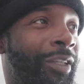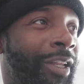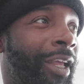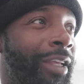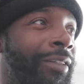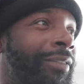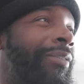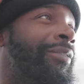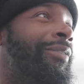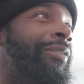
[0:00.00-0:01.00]
like
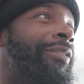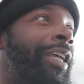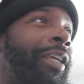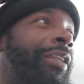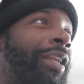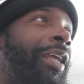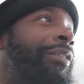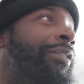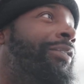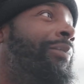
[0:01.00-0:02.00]
second
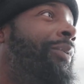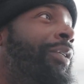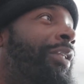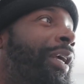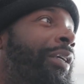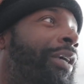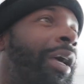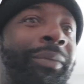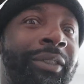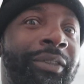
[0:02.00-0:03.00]
nature to me, like
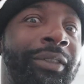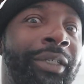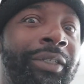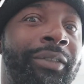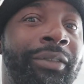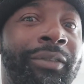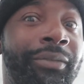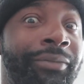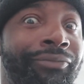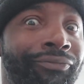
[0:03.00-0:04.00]
common sense.
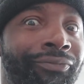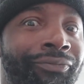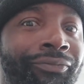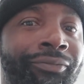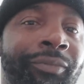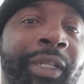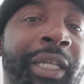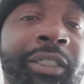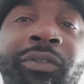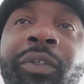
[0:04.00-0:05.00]

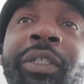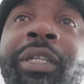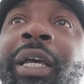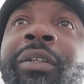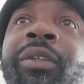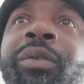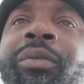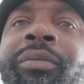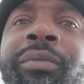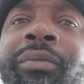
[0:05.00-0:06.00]
Like it's really not no